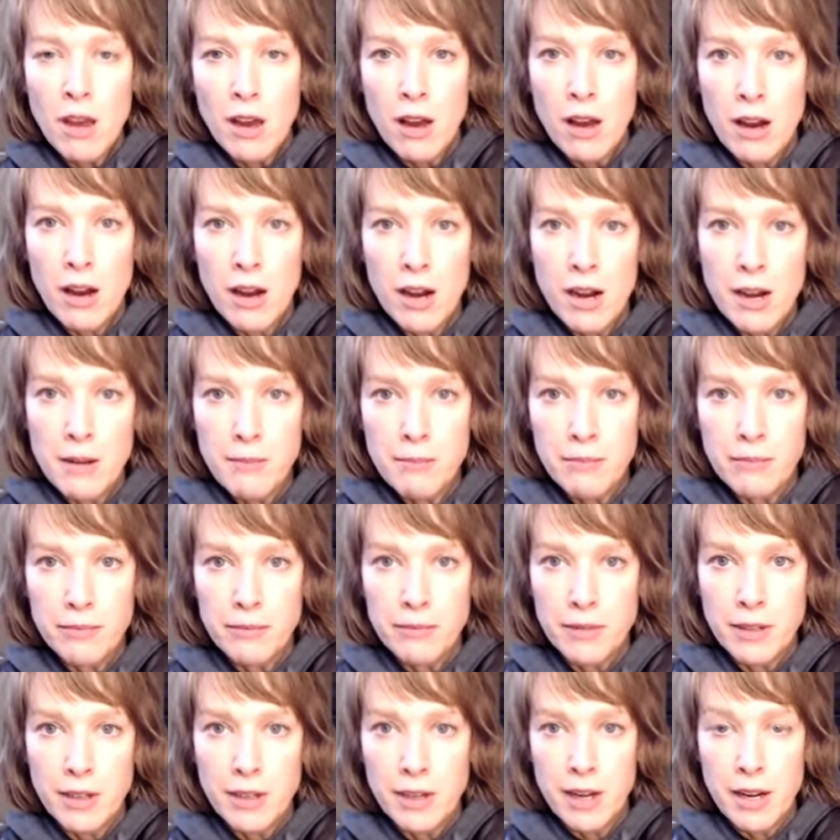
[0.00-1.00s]
I'm
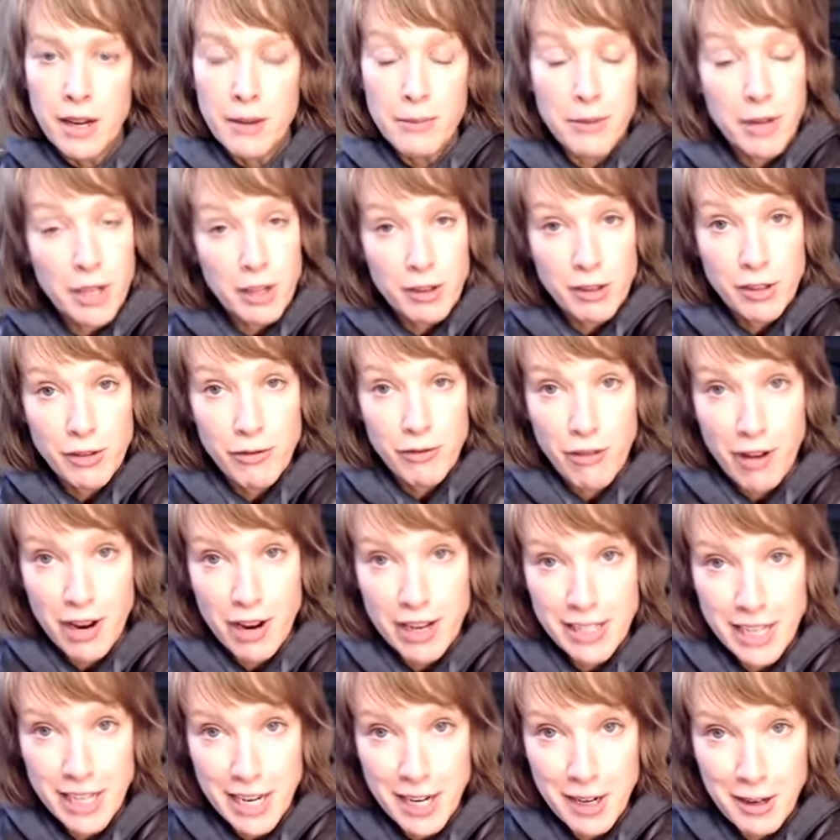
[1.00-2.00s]
going to use a
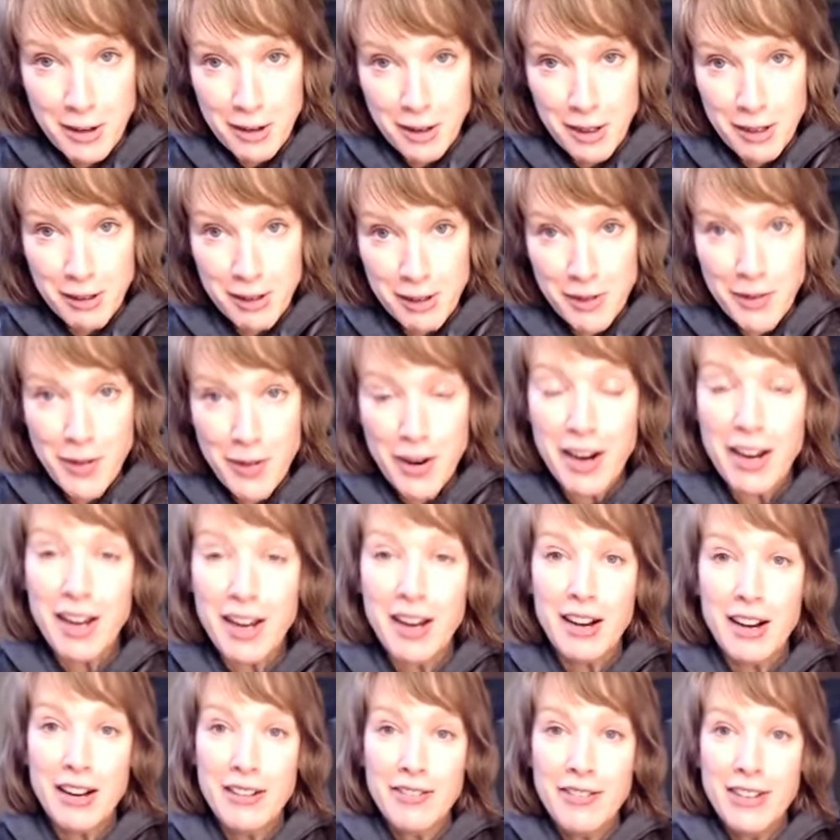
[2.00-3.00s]
phrase I don't use very
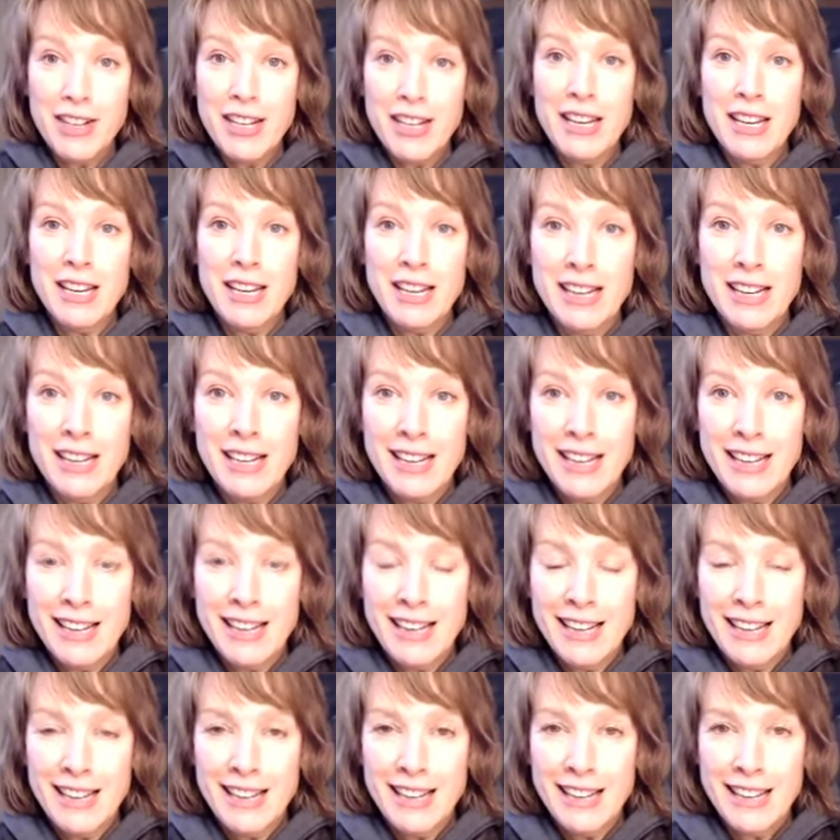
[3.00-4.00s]
often
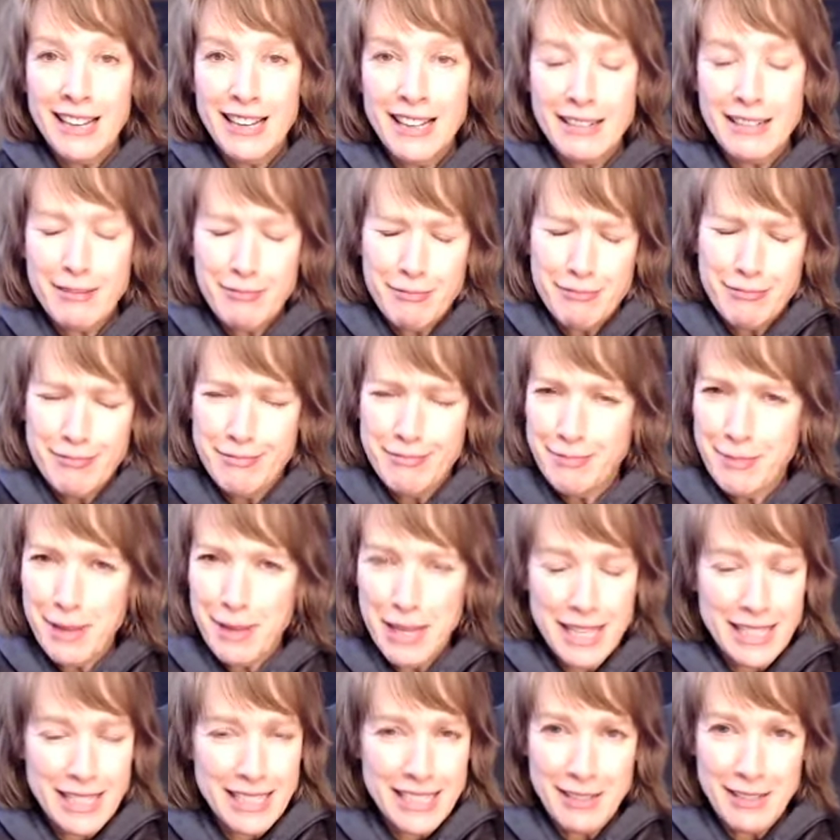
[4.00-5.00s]

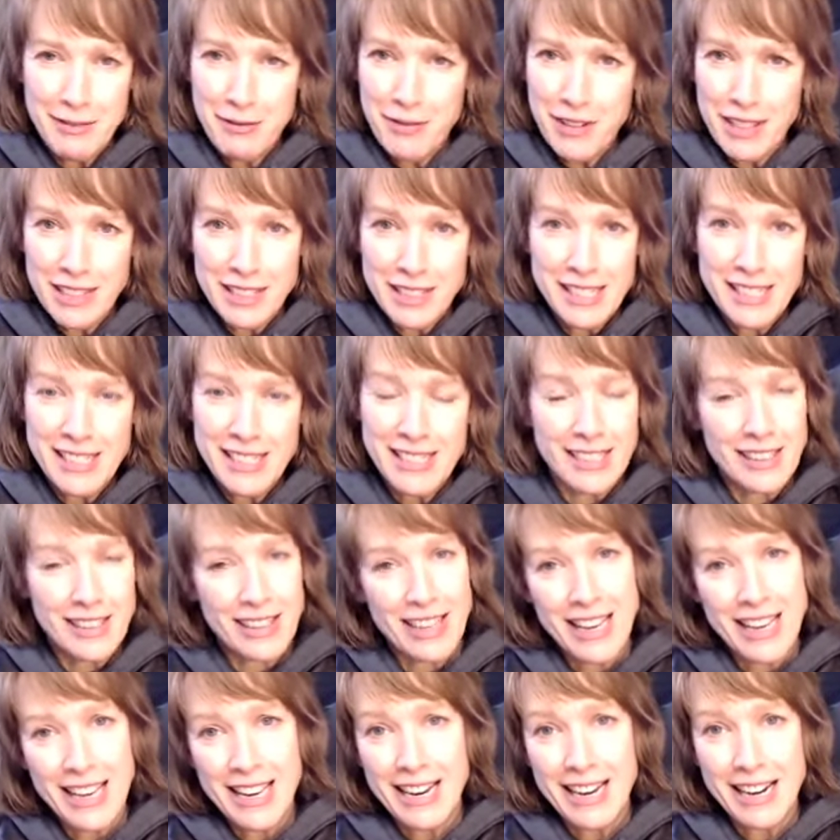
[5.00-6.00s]
because it feels
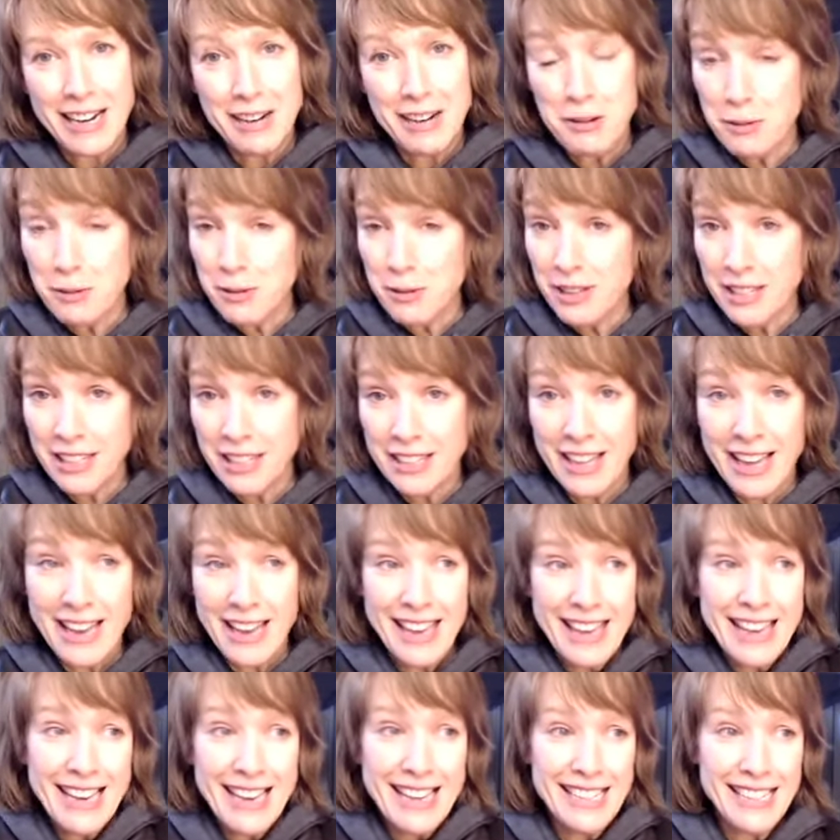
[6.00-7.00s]
silly and I don't really
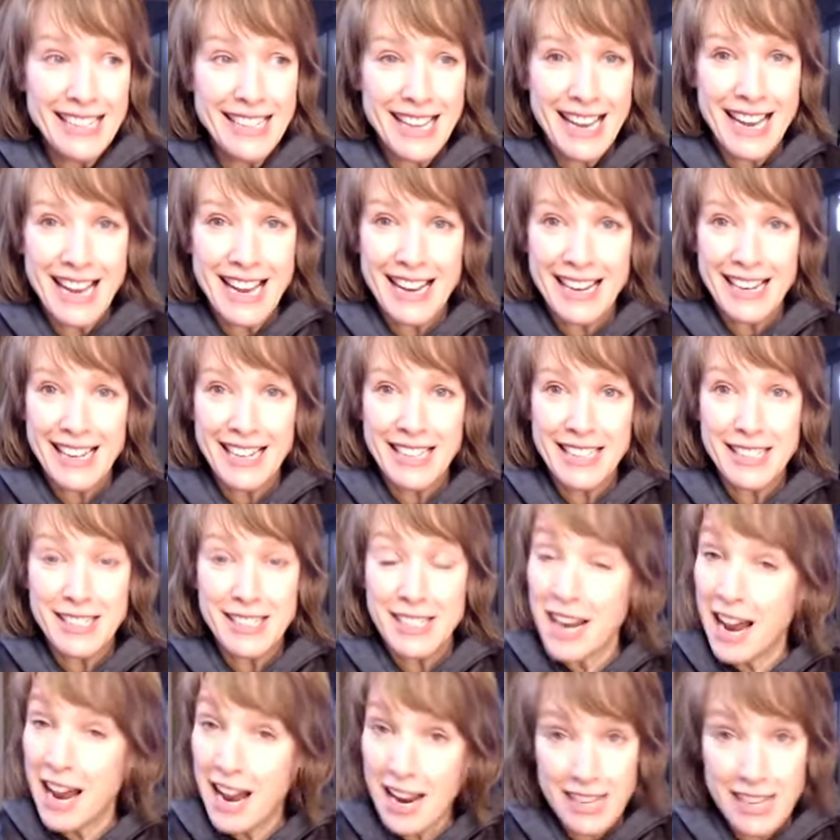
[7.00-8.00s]
like it. And it's
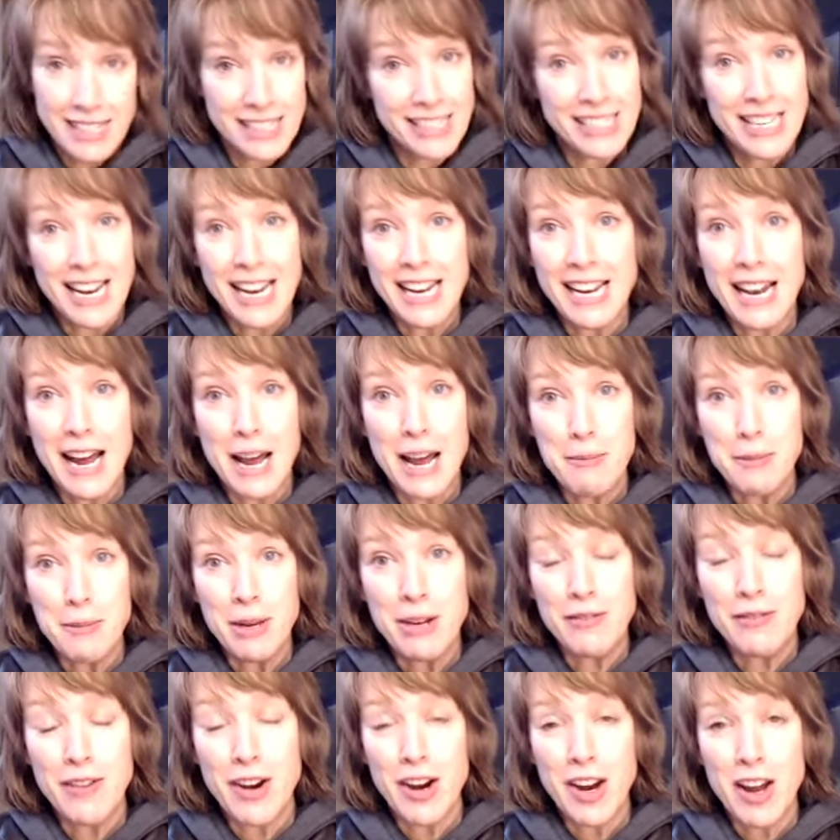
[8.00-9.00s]
not a state I'm
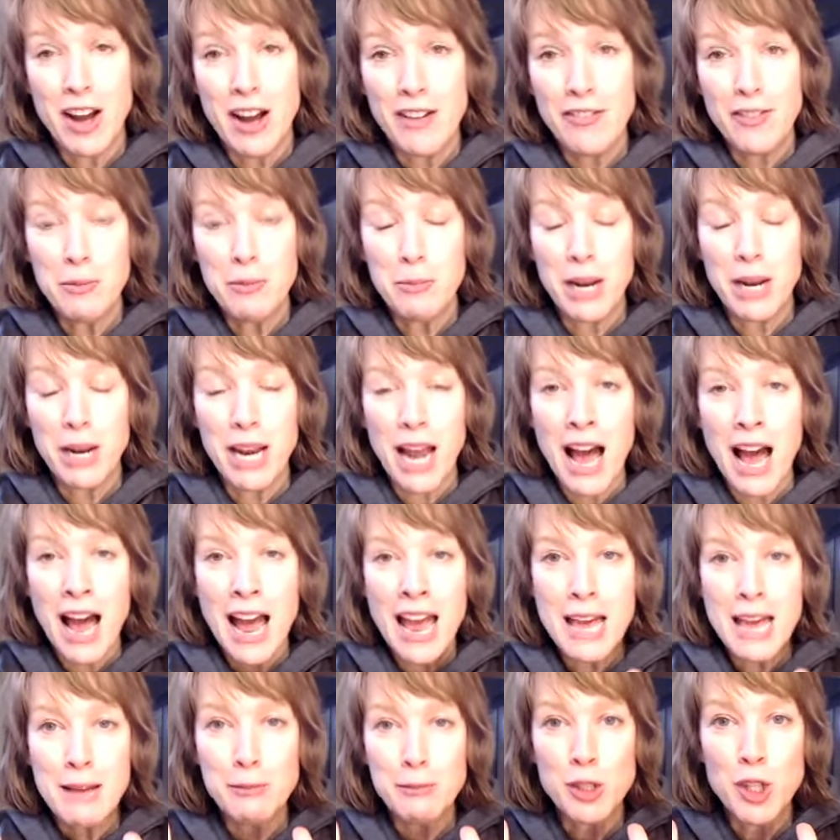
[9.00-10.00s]
in very often, but I
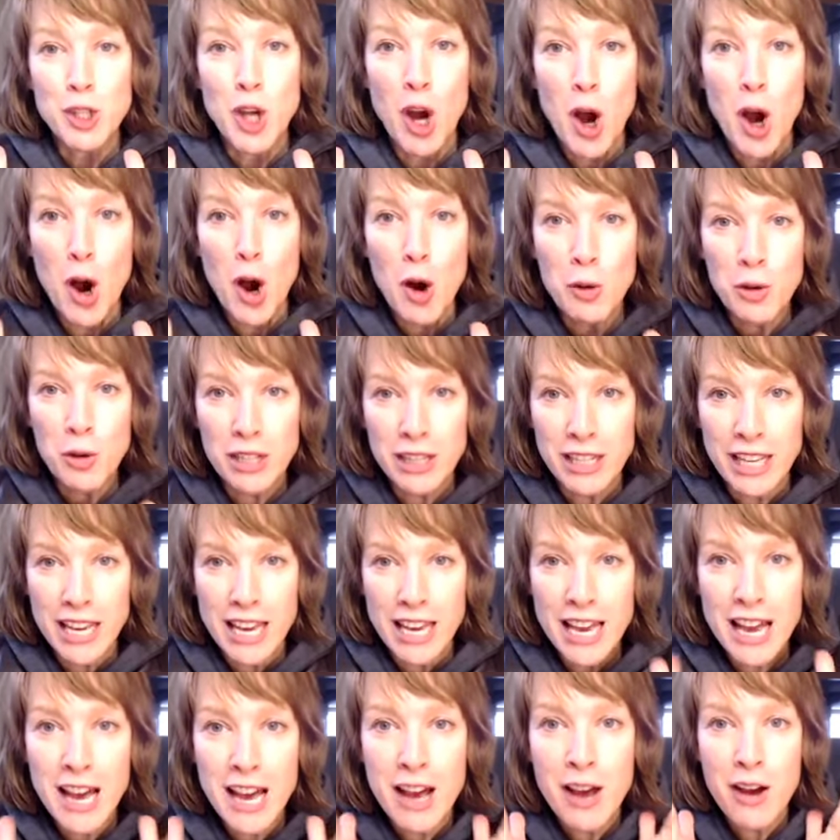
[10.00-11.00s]
am
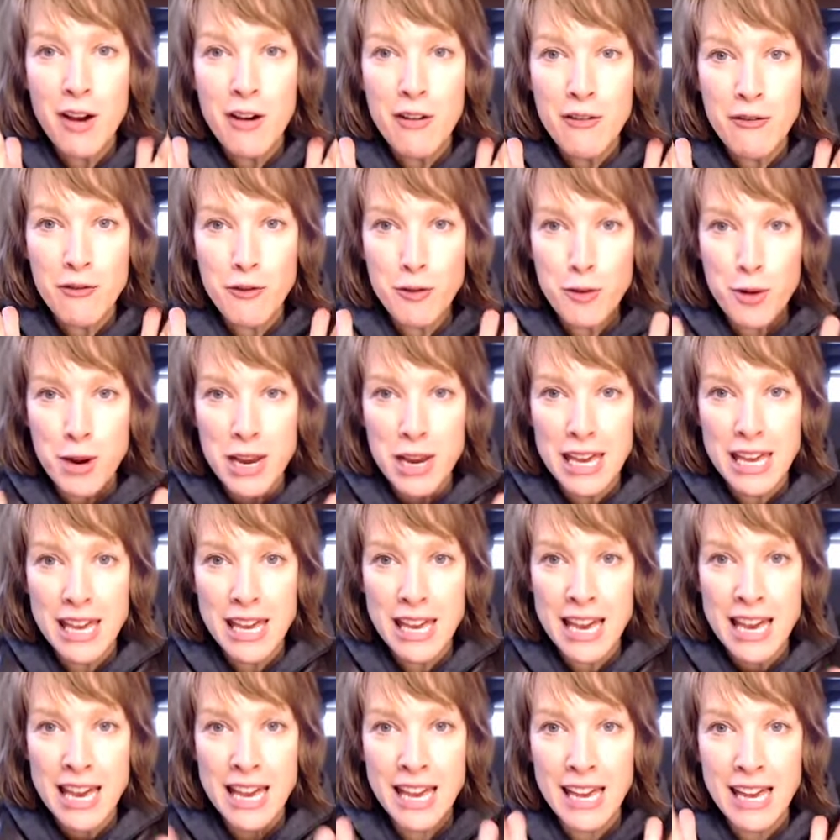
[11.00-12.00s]
totally
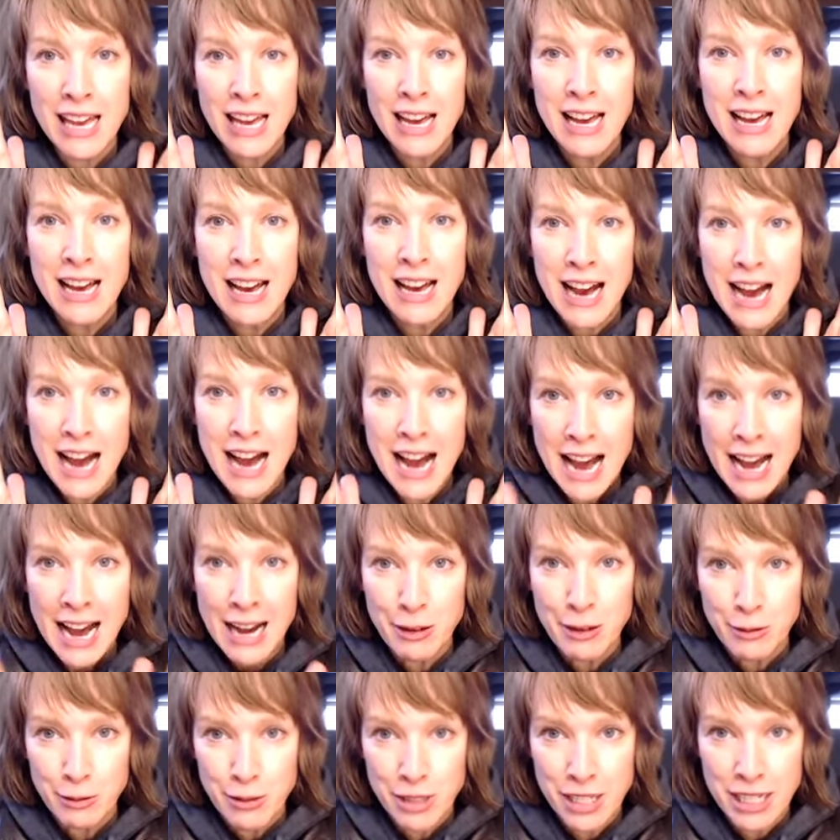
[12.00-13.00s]
freaking
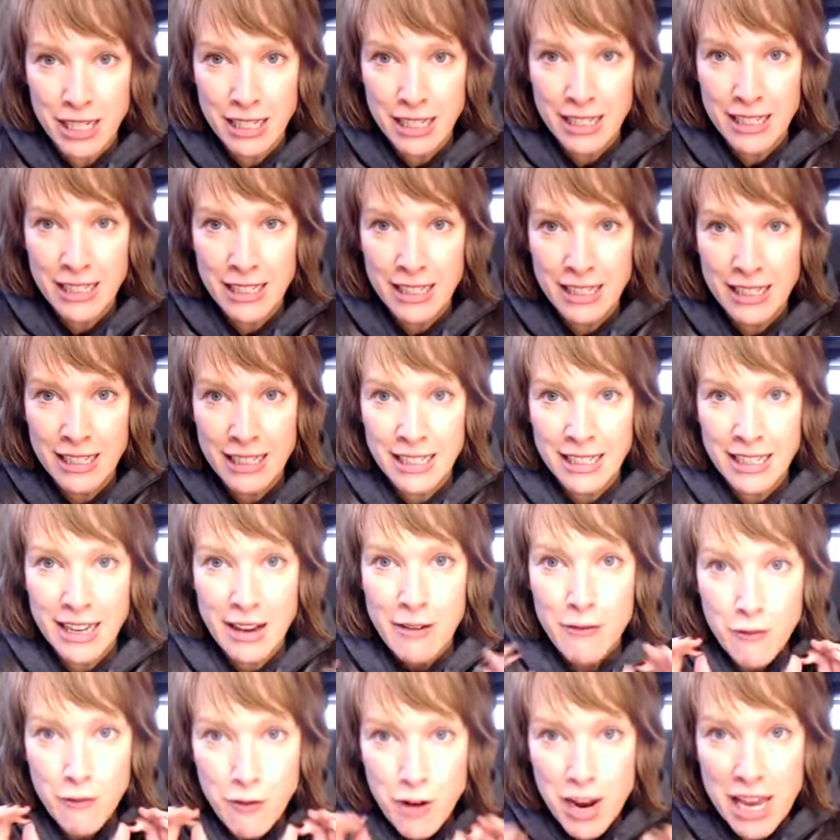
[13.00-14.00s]
out.
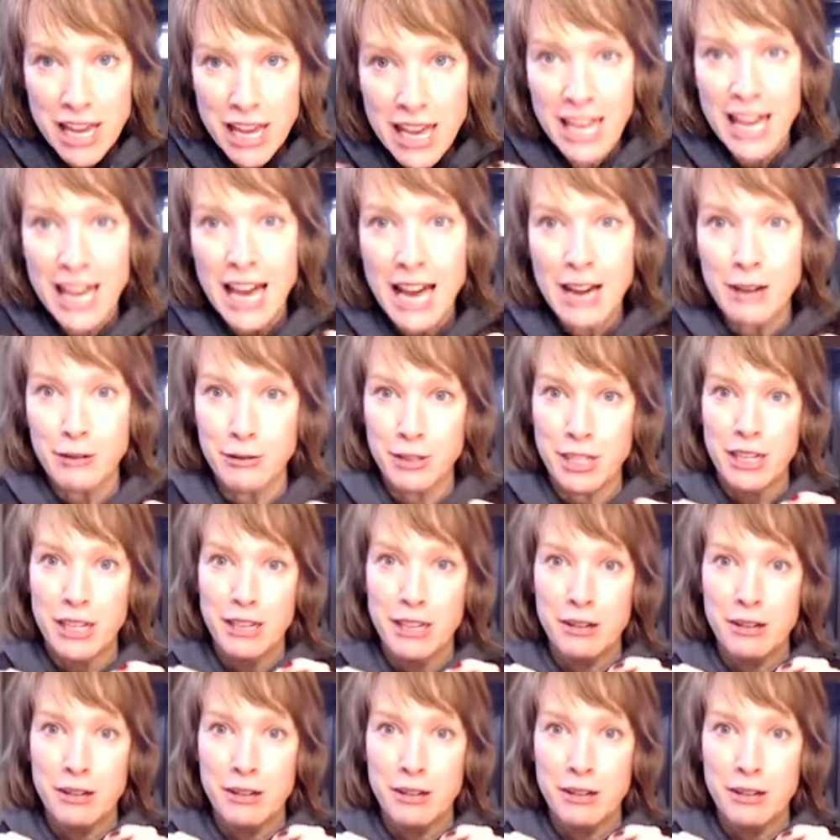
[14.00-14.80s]
Freaking out.